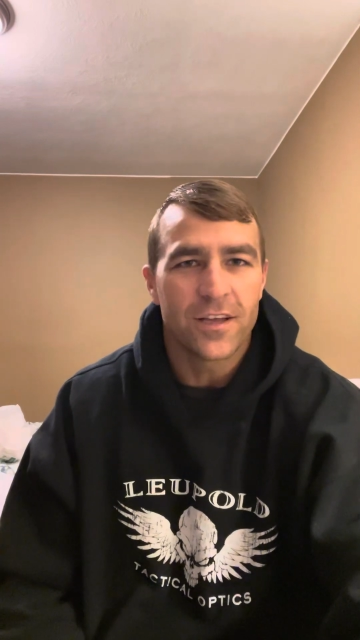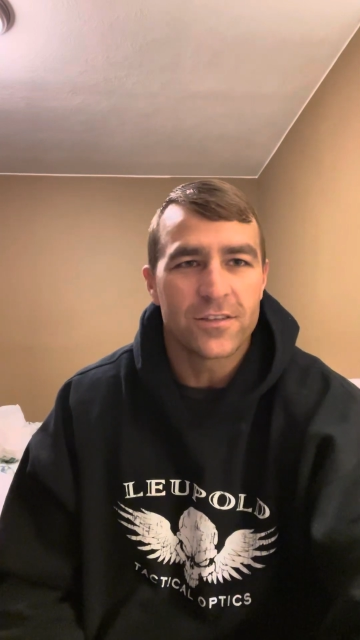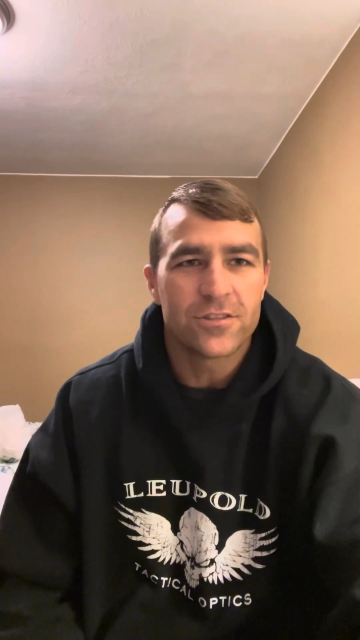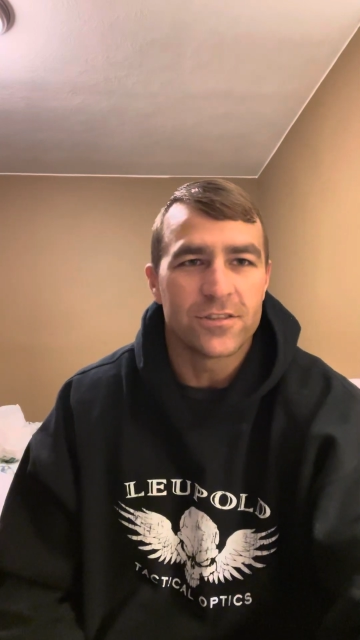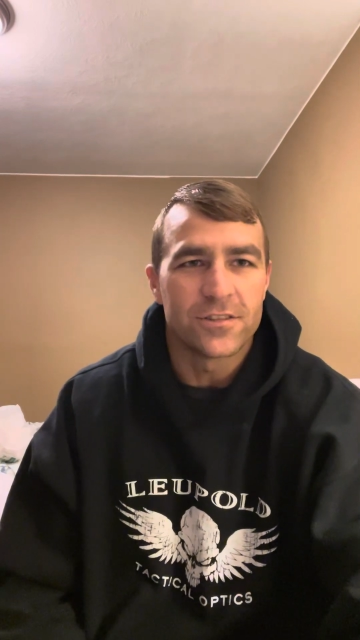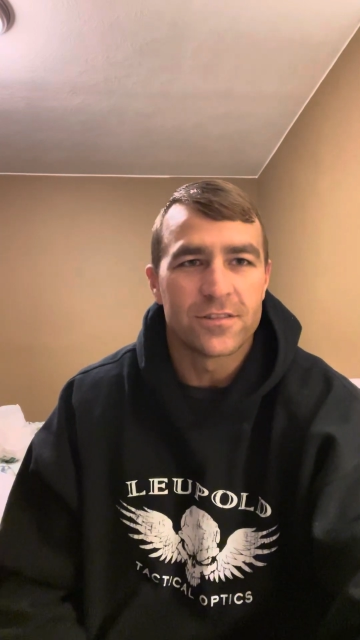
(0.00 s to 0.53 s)
it's
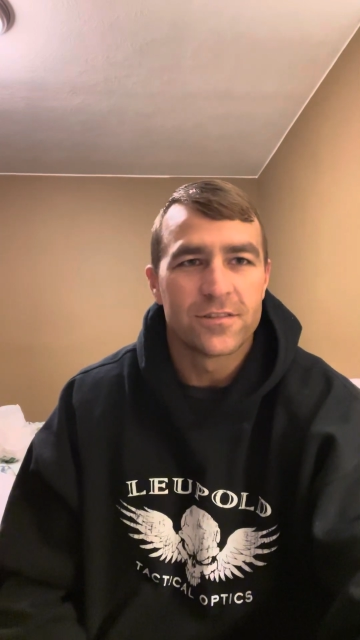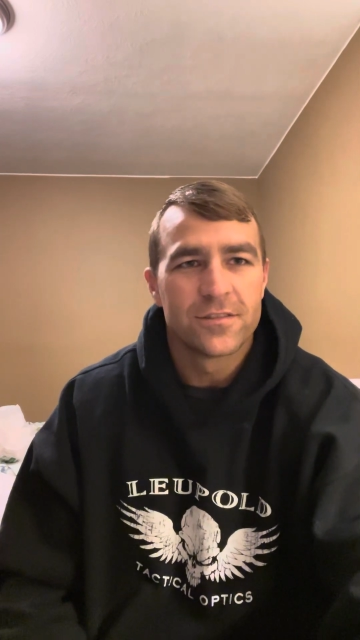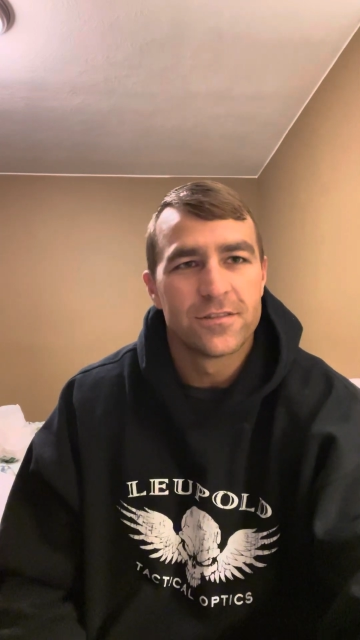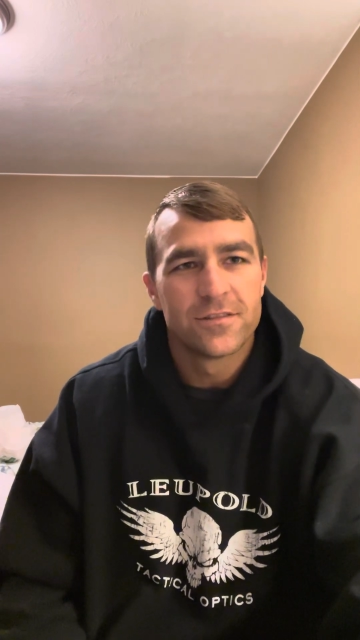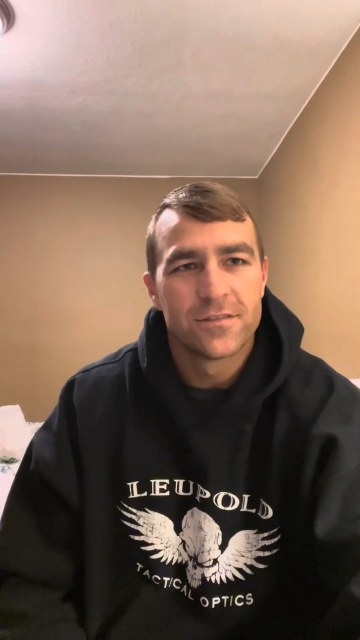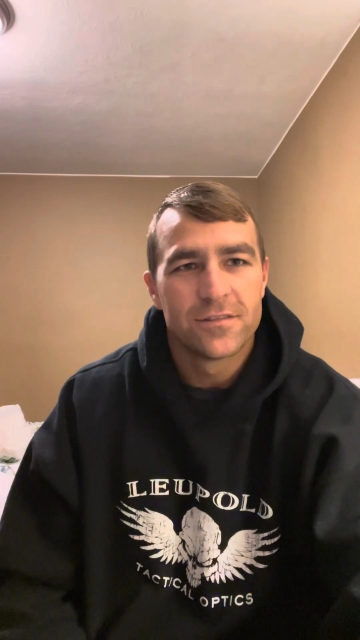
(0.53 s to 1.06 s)
just
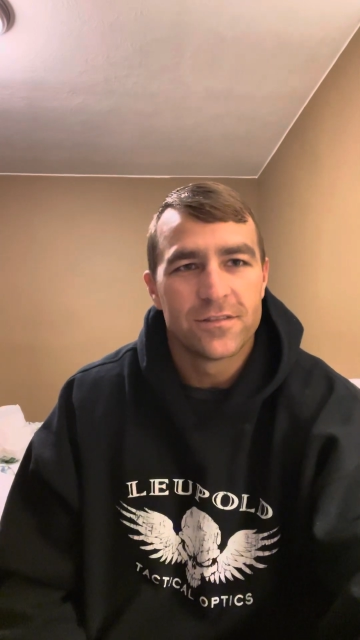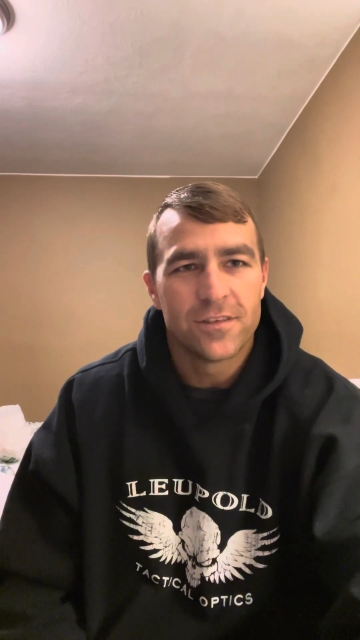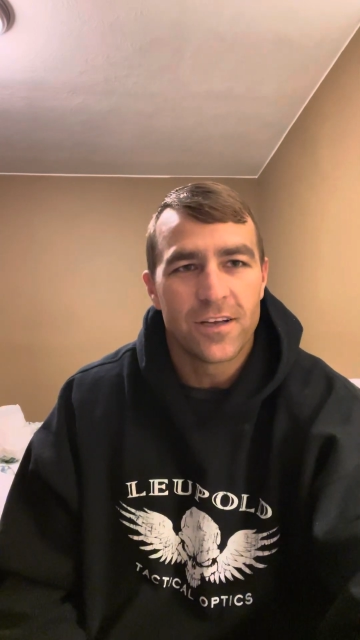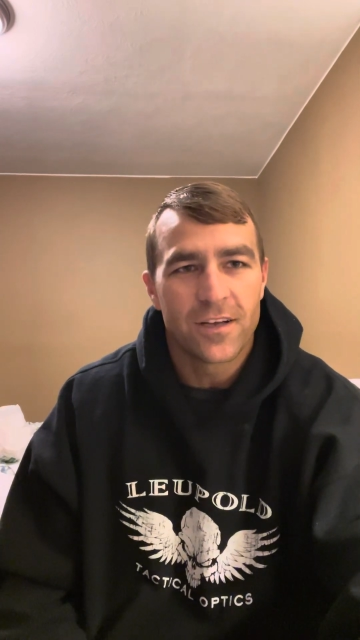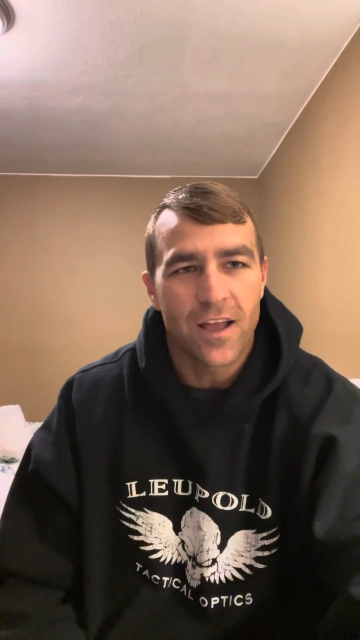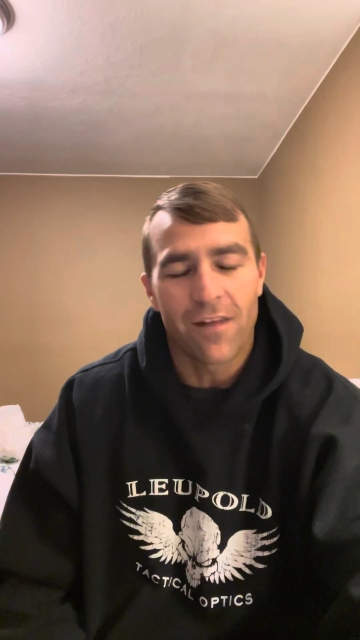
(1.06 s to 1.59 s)

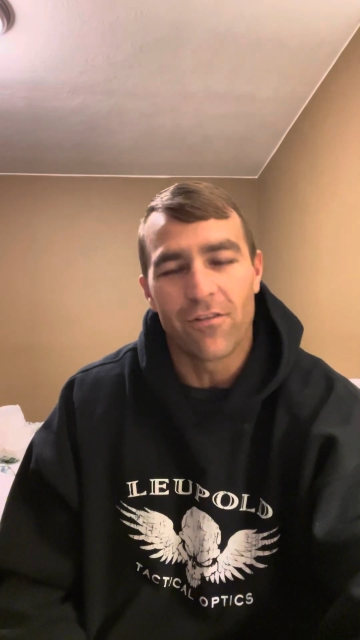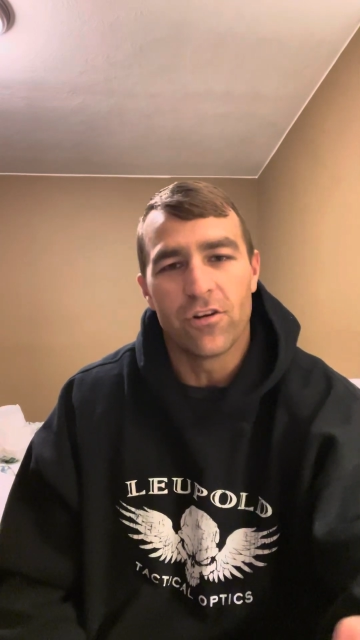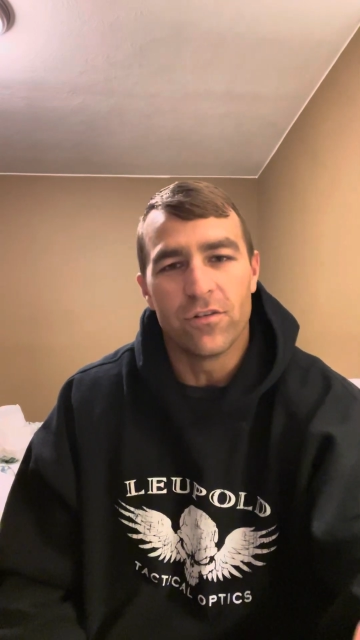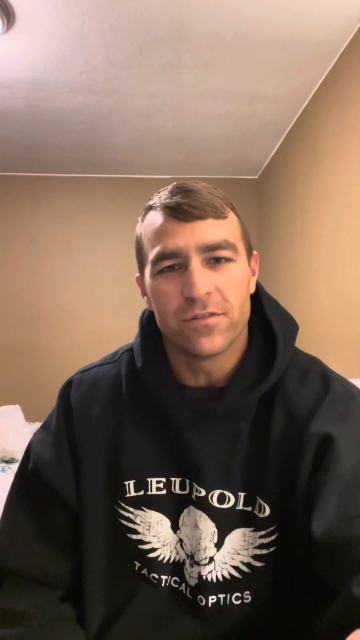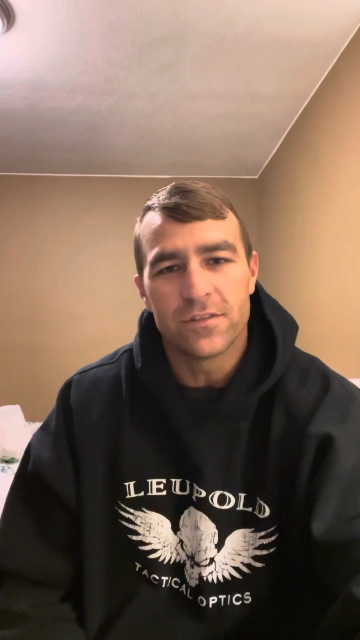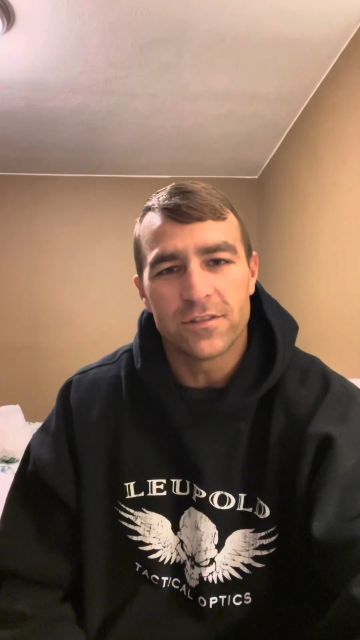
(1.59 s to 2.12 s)
kind of a
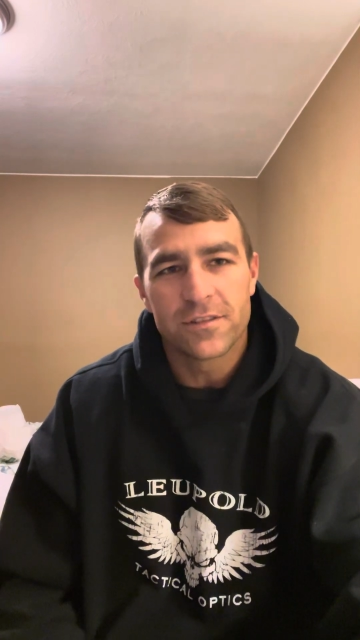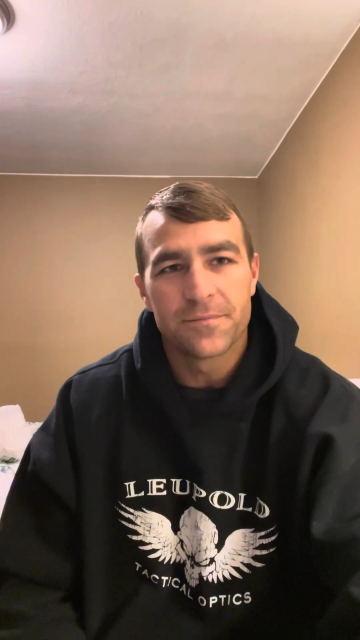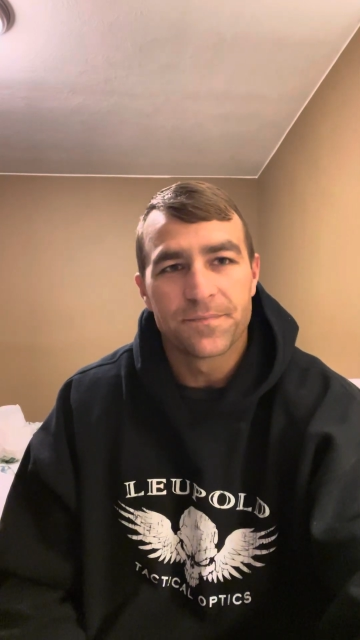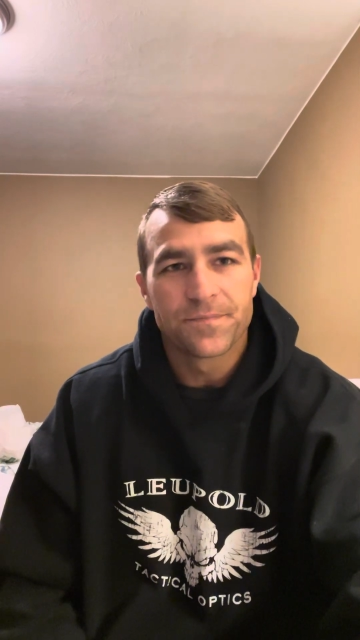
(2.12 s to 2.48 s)
nuisance.